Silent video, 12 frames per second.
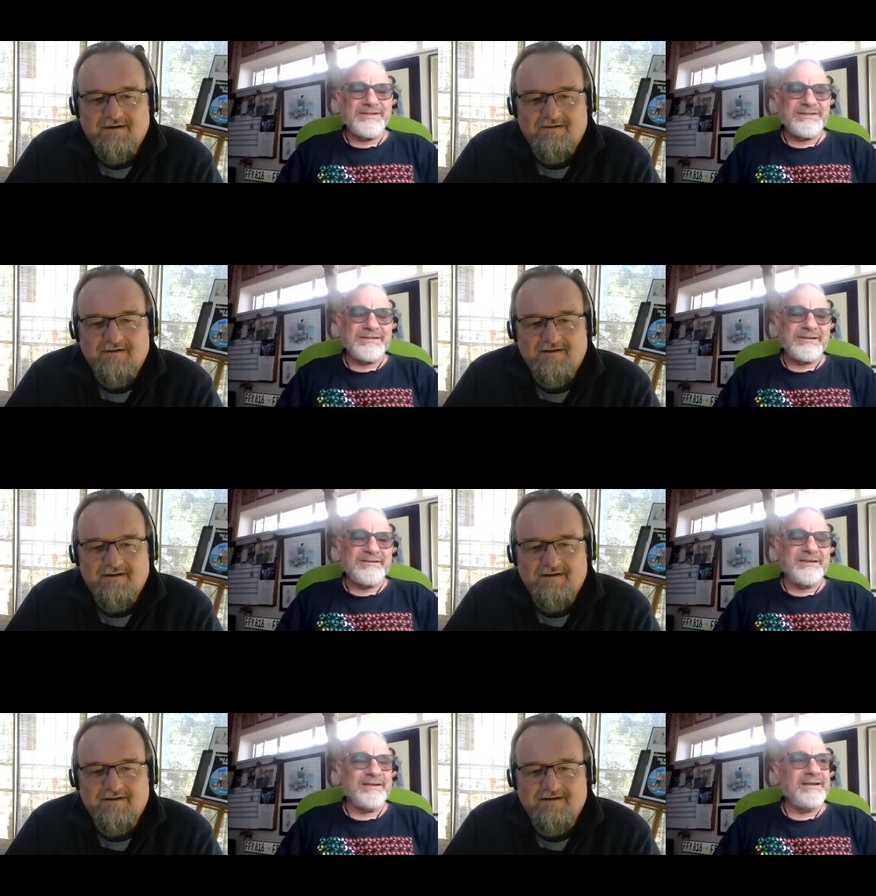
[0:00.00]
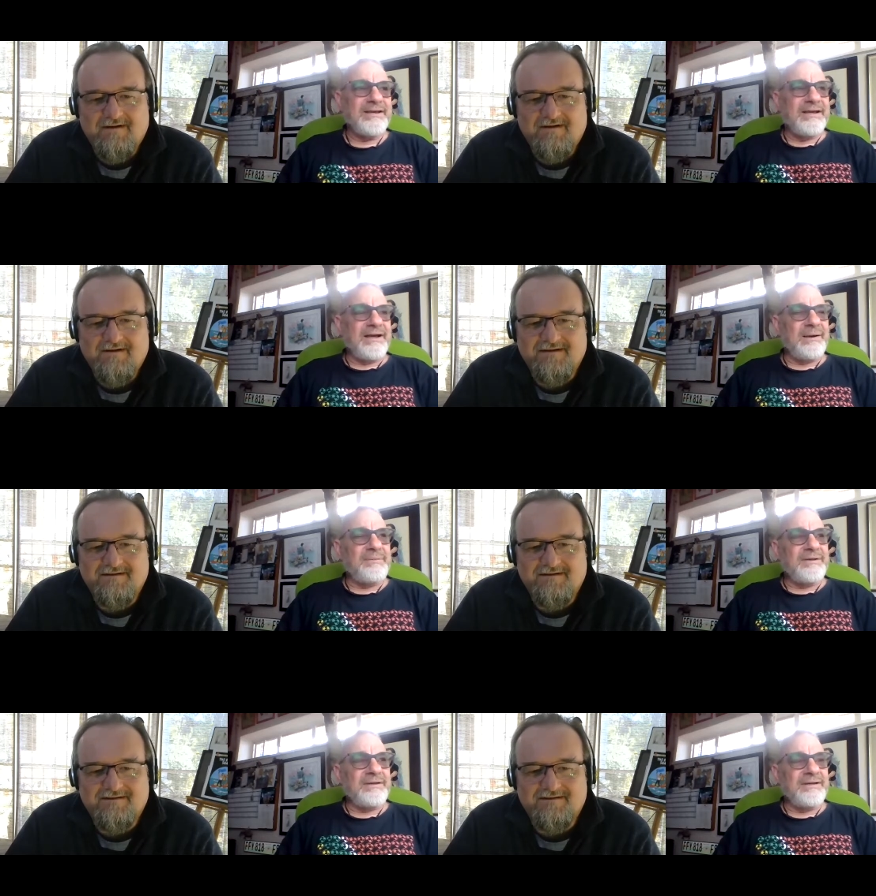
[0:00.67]
Speaker 1: is, and I think, I
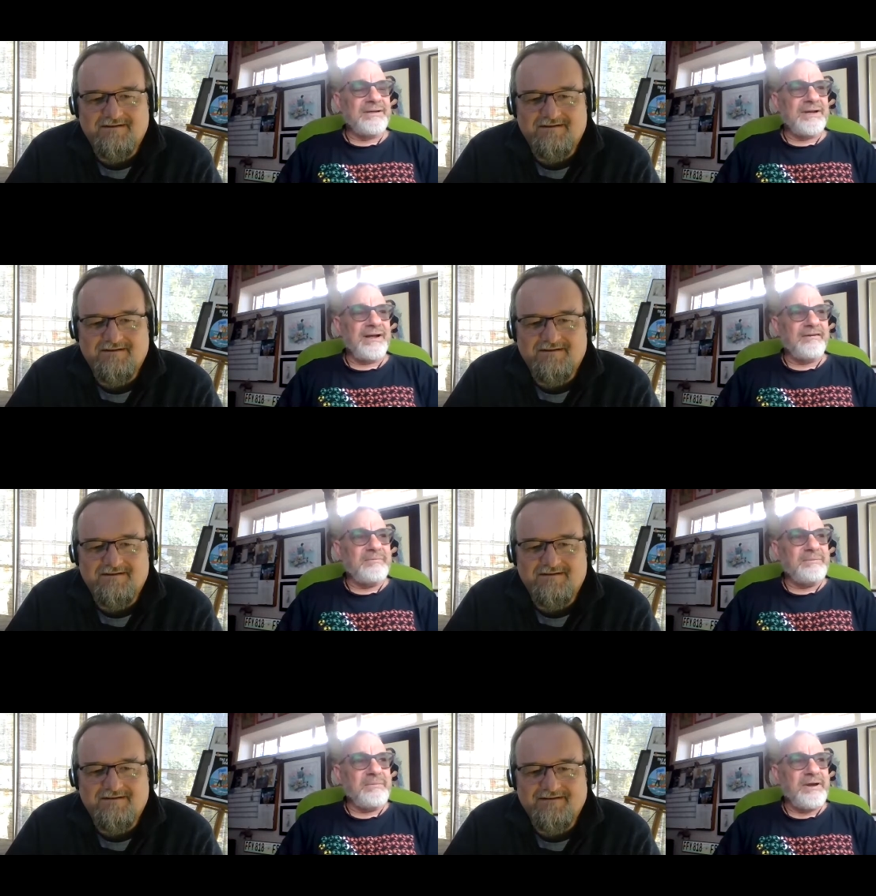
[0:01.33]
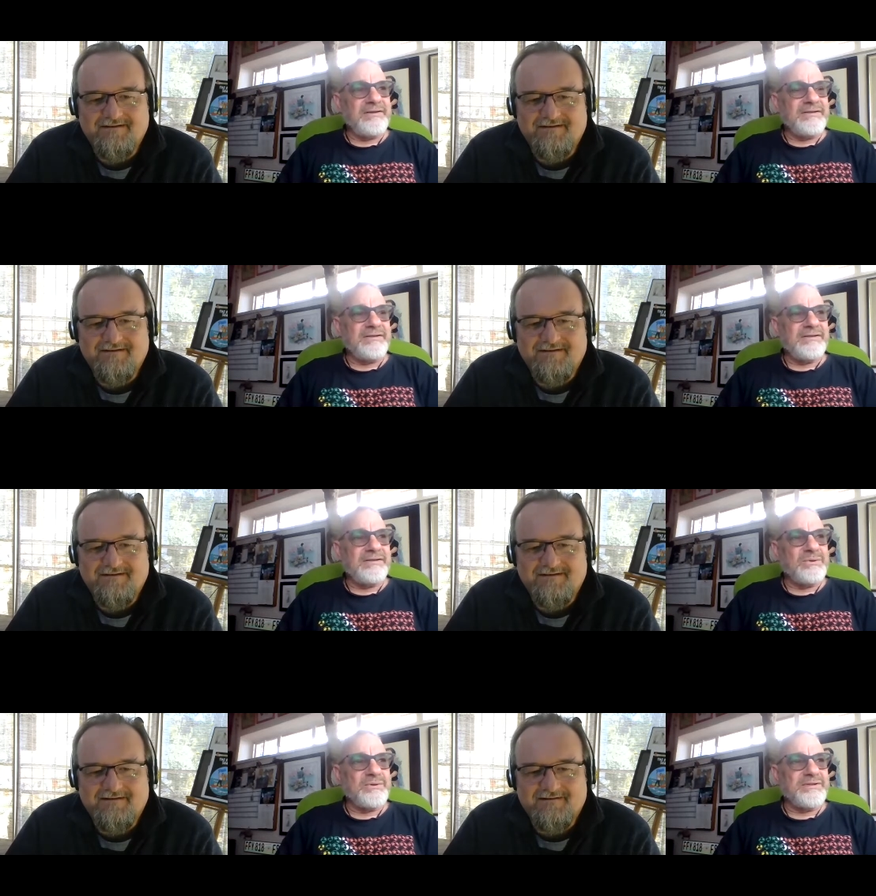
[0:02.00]
mean, I've been married to
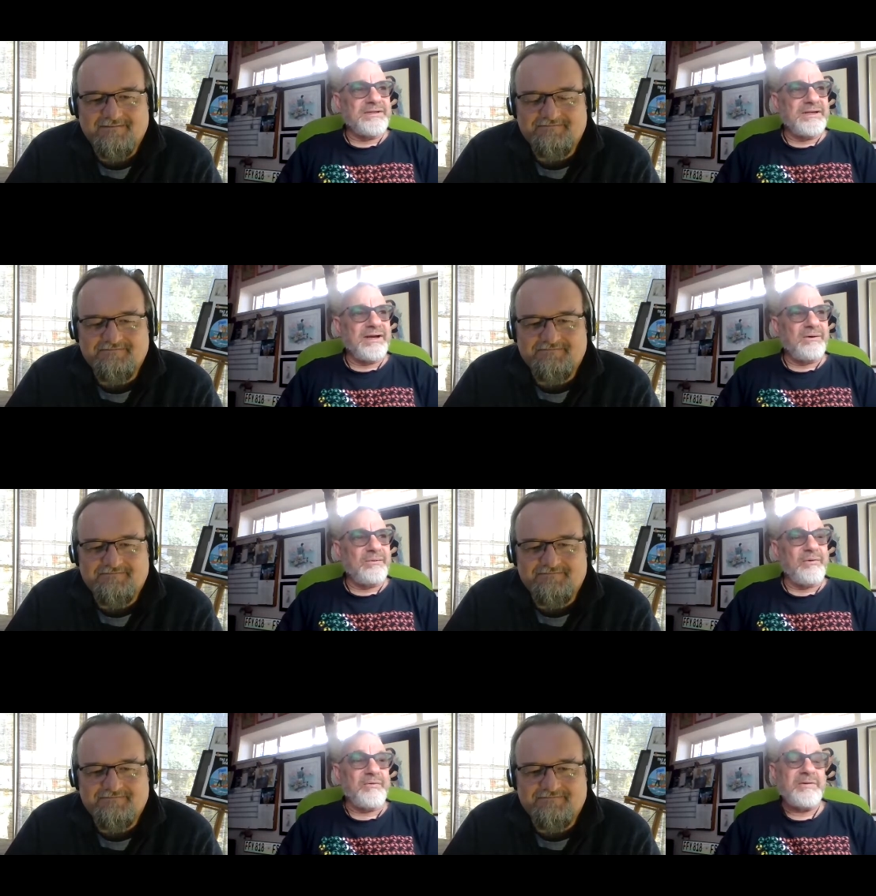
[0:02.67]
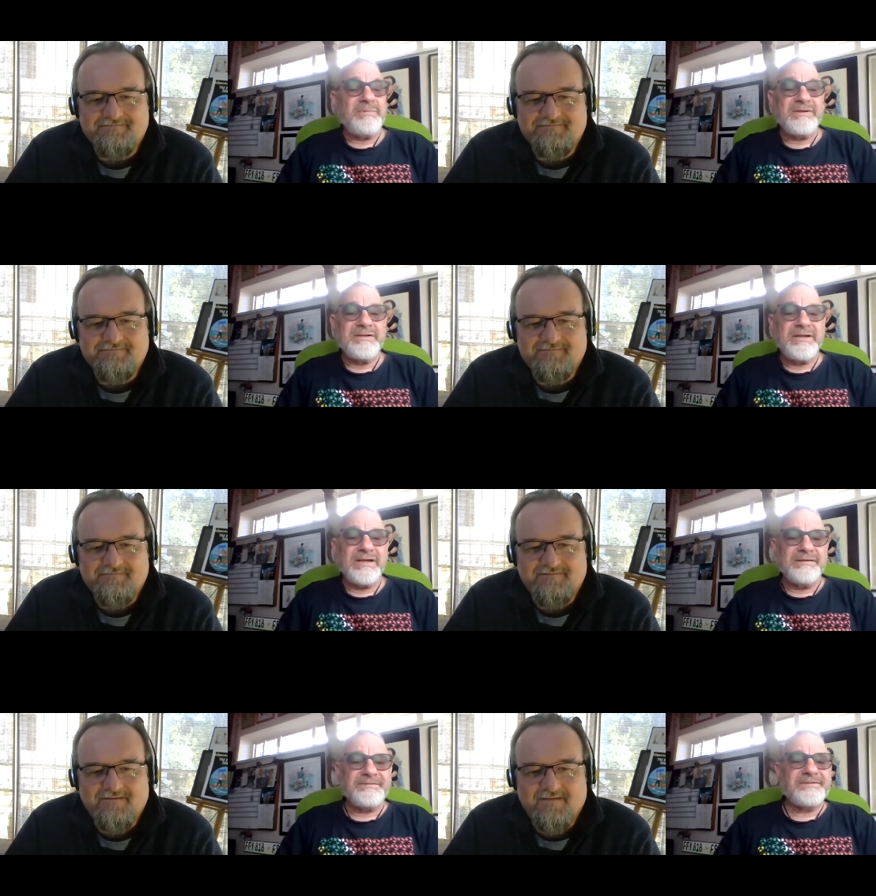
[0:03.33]
his daughter now, or we've been
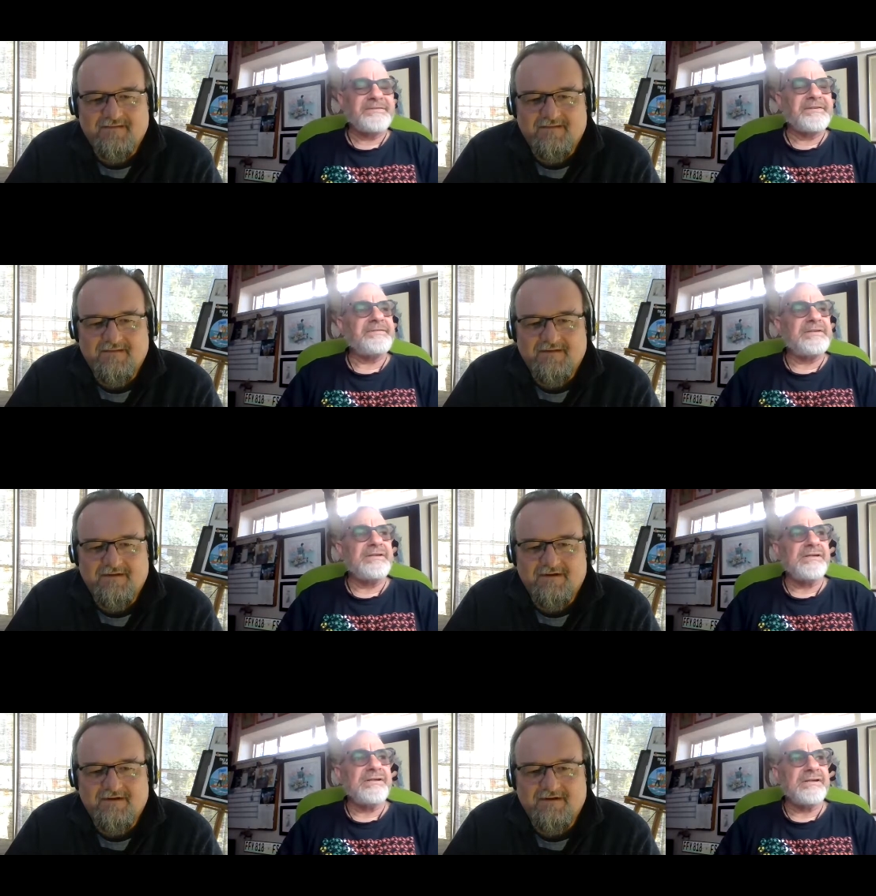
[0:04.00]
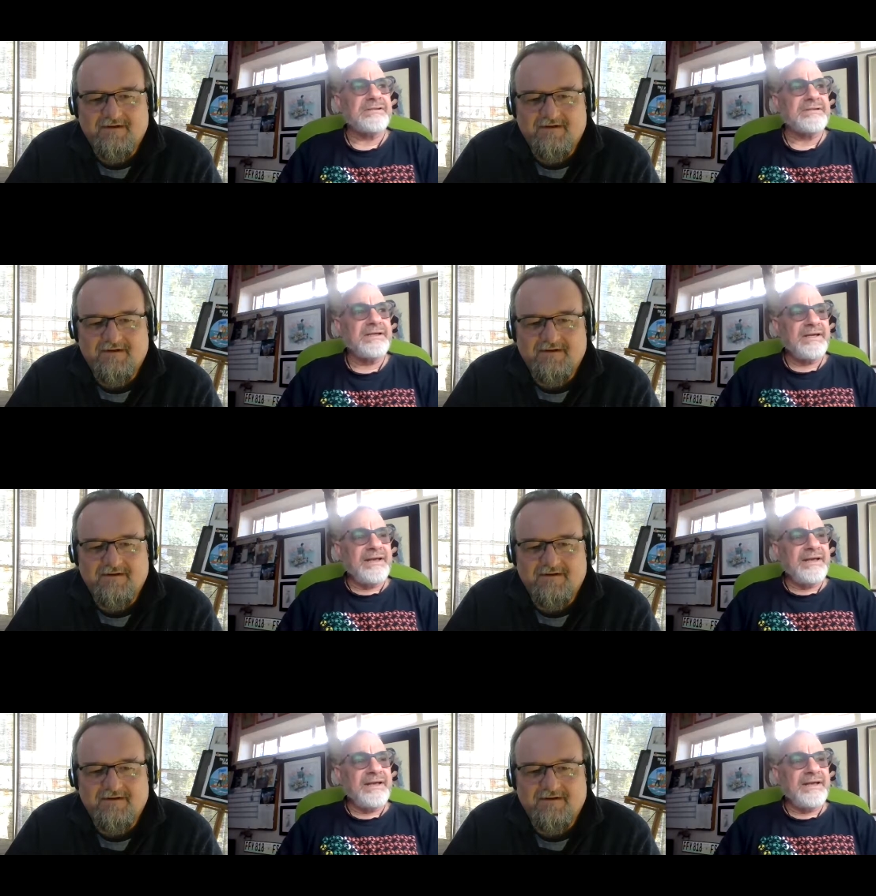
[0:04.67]
together for 15 years,